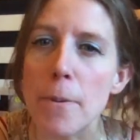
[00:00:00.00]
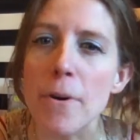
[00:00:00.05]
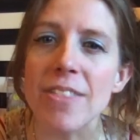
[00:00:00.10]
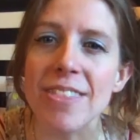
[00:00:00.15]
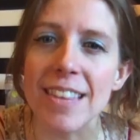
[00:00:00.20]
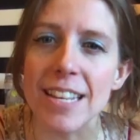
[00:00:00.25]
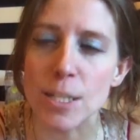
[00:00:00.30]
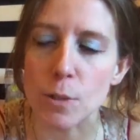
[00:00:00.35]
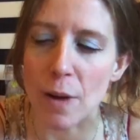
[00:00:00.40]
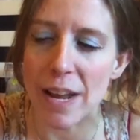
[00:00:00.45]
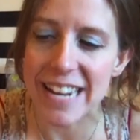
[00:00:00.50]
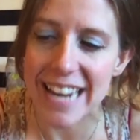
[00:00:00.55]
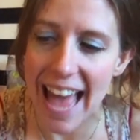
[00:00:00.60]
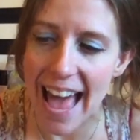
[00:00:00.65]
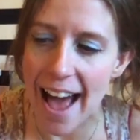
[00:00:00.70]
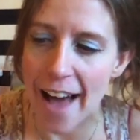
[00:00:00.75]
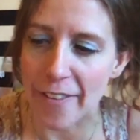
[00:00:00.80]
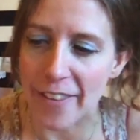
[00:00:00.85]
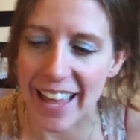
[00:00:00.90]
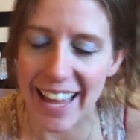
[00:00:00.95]
putting this one
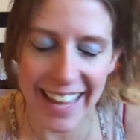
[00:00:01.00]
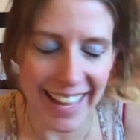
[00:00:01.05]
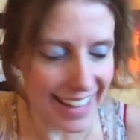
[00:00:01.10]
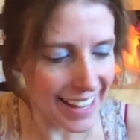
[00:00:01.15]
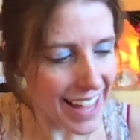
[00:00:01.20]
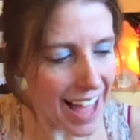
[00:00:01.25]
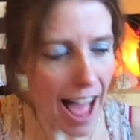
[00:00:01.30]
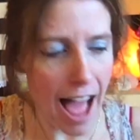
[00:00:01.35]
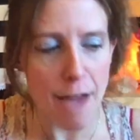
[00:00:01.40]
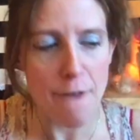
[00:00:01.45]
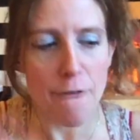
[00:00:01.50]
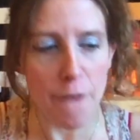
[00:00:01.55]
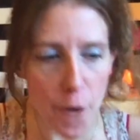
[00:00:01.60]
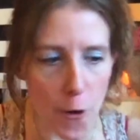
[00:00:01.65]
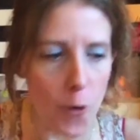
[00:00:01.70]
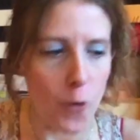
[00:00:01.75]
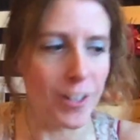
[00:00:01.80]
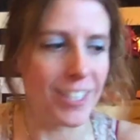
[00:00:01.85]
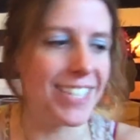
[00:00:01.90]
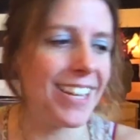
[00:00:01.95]
down. Like, I
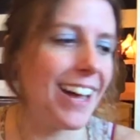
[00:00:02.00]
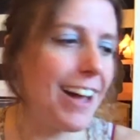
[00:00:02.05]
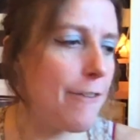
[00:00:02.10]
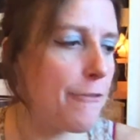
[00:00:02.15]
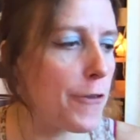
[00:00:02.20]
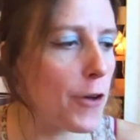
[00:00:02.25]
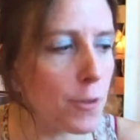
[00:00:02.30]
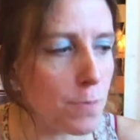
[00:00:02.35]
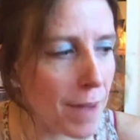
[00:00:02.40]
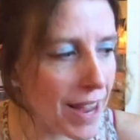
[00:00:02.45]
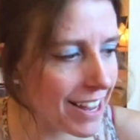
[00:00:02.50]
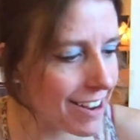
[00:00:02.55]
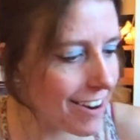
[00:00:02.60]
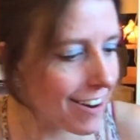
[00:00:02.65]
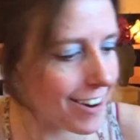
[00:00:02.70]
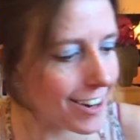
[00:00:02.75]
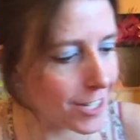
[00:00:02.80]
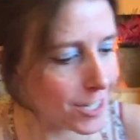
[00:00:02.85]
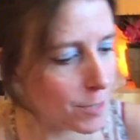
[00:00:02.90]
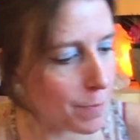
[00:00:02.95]
fold my
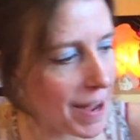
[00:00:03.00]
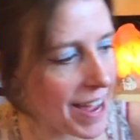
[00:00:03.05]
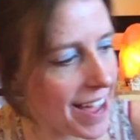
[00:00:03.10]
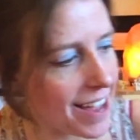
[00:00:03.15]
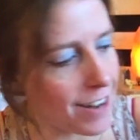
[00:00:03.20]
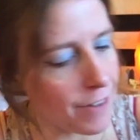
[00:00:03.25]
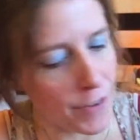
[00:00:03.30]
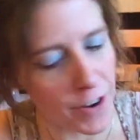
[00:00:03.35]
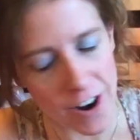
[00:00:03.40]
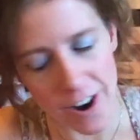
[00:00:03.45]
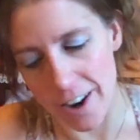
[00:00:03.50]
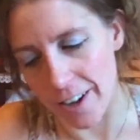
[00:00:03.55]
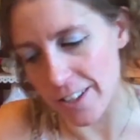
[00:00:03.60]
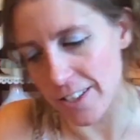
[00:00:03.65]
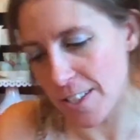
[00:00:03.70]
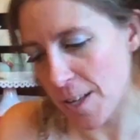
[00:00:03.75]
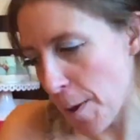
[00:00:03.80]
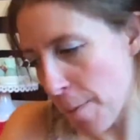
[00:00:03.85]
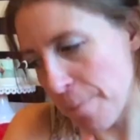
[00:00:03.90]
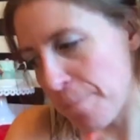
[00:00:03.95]
cards, my hand of
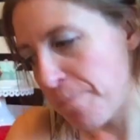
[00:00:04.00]
cards.